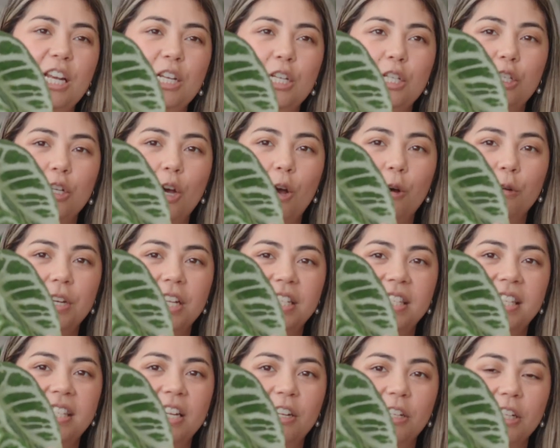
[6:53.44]
and don't
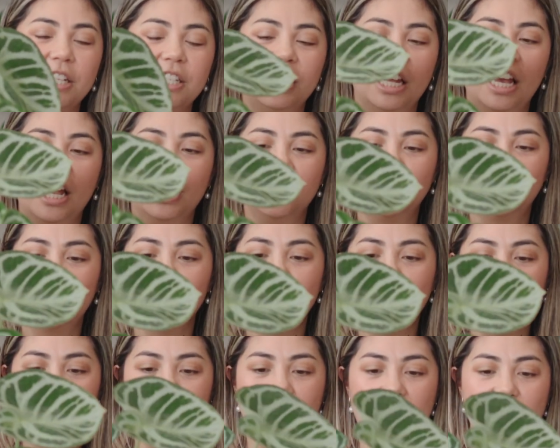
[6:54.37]
necessarily touch
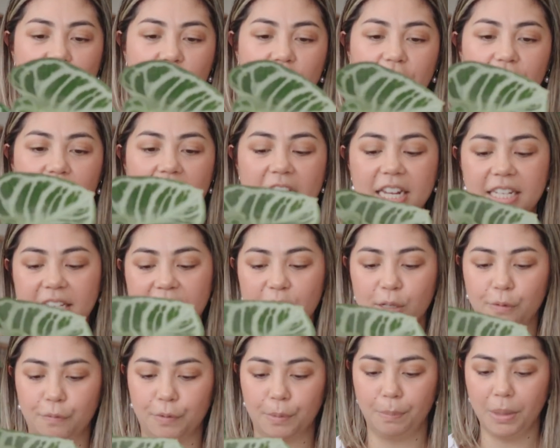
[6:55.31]
if they are a
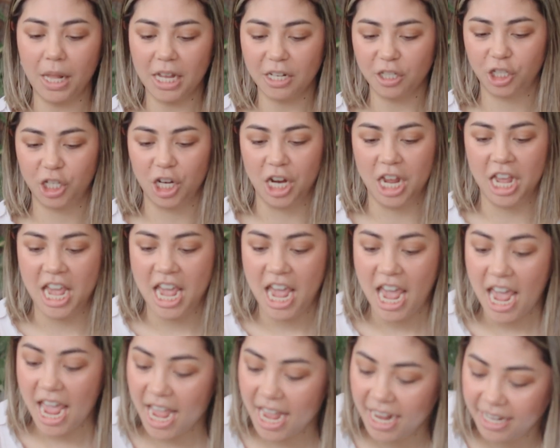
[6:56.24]
silver blush.
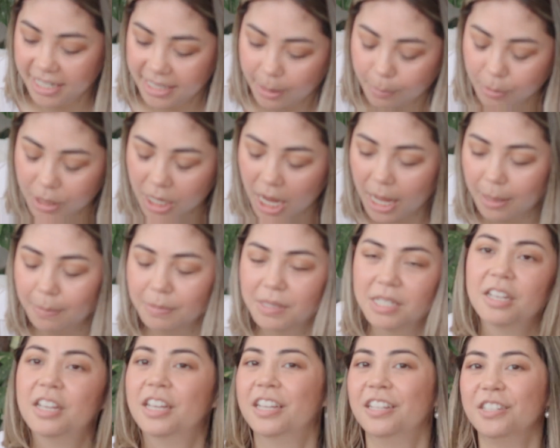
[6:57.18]
And
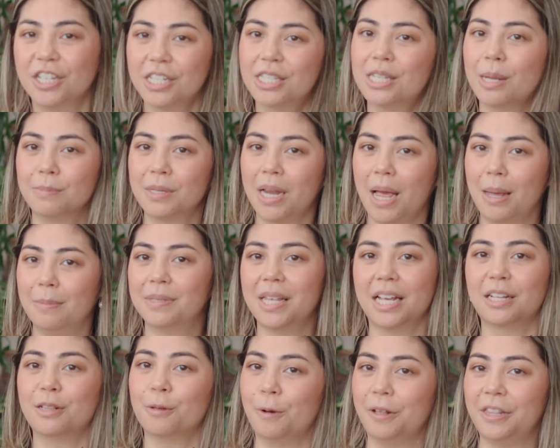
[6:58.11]
sometimes, just sometimes,
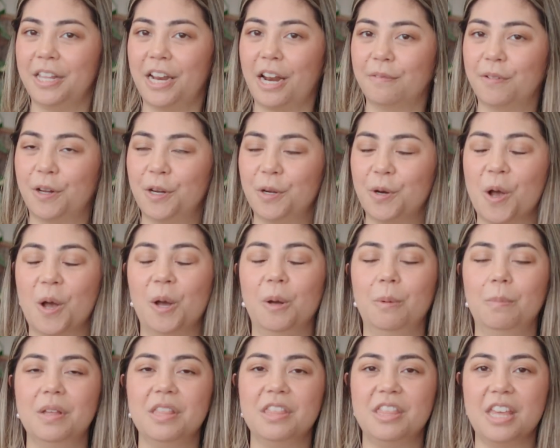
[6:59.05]
like the one that I've got at
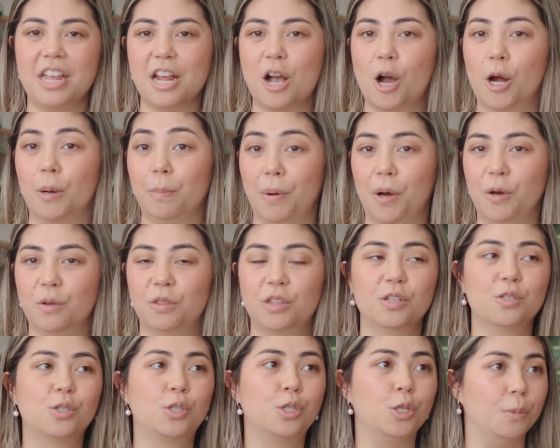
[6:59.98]
home, they are
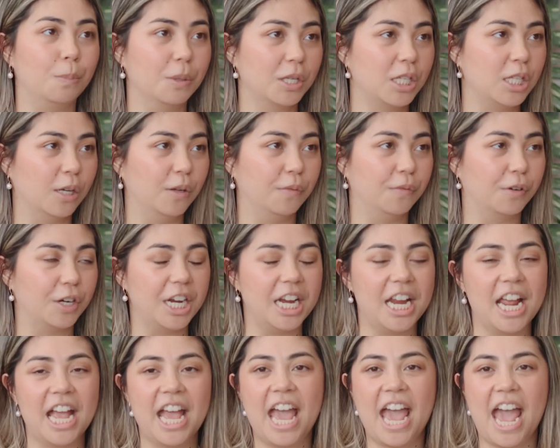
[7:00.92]
both super
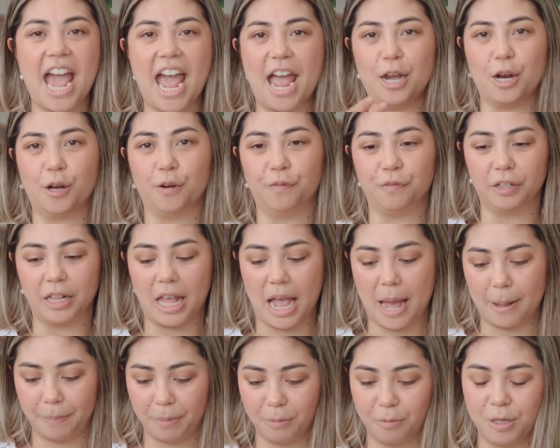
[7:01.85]
silvery and
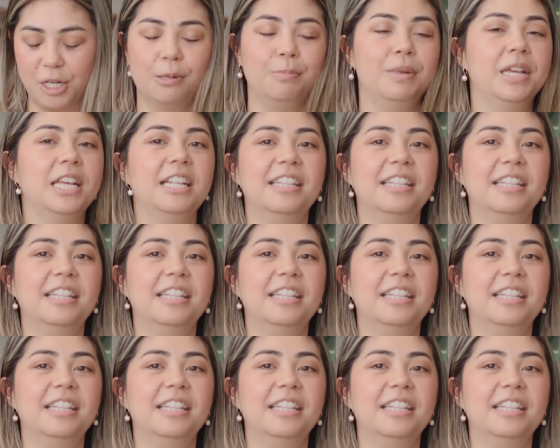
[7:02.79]
overlap, which